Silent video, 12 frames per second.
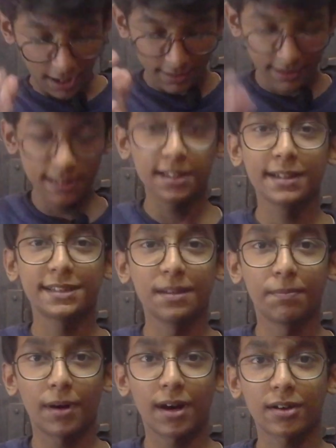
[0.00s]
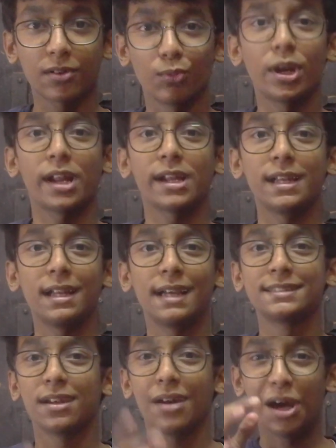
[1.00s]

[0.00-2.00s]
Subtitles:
This is the part where I realized